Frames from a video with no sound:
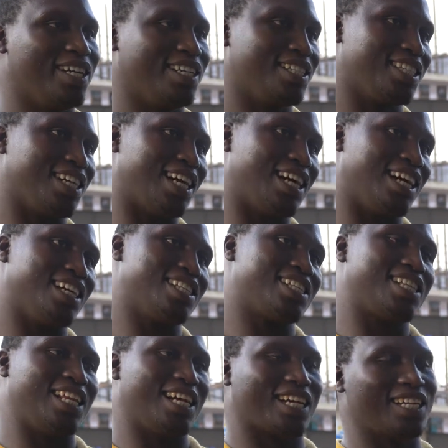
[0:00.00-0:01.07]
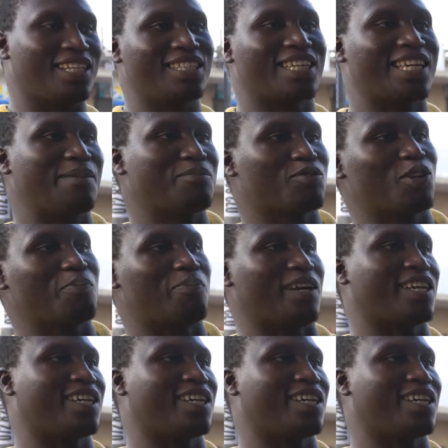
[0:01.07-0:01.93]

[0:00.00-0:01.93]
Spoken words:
and it's like in Kempton Park